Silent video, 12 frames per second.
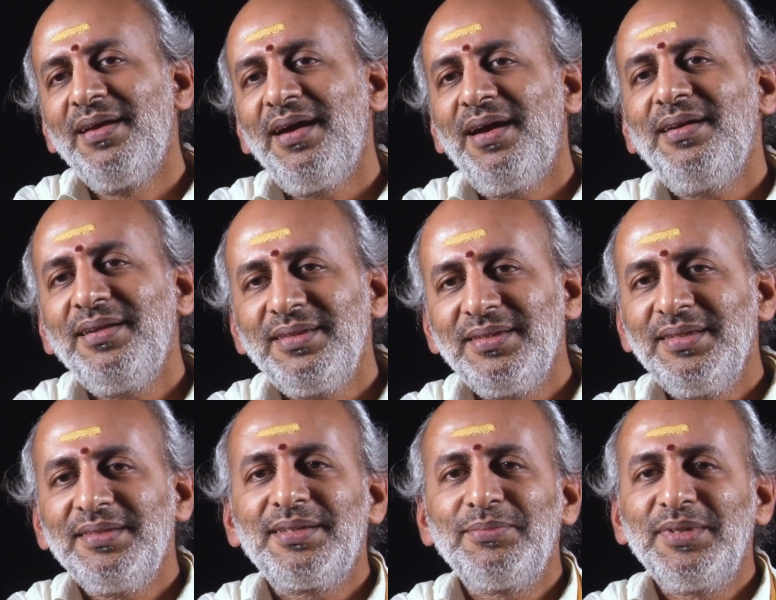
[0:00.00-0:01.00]
and this
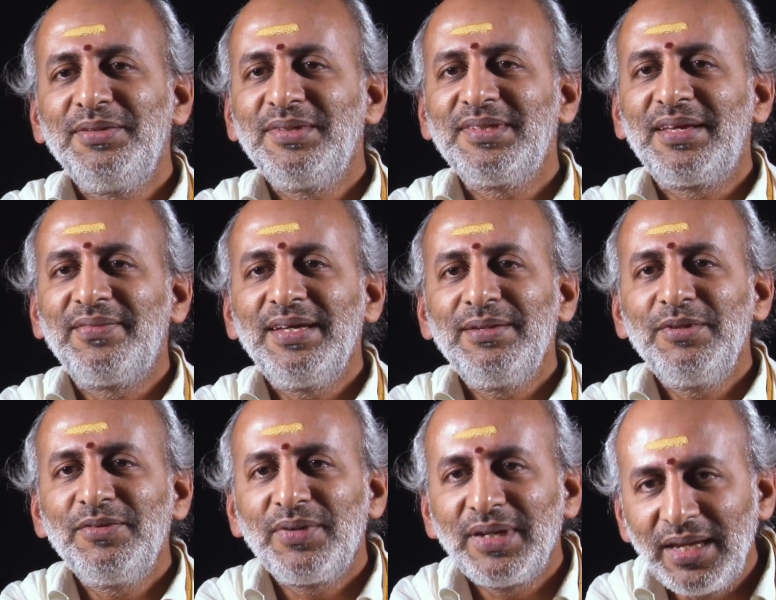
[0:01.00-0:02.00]
is something which is
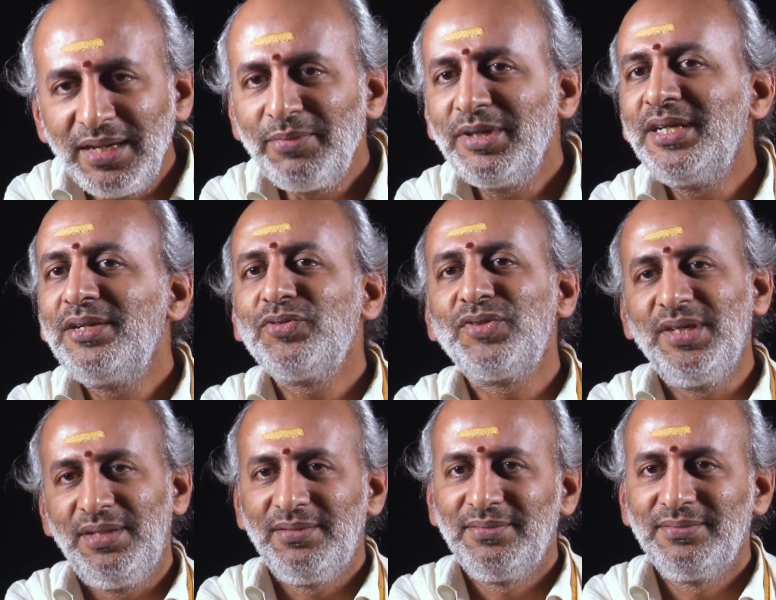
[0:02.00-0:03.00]
available for anybody to see.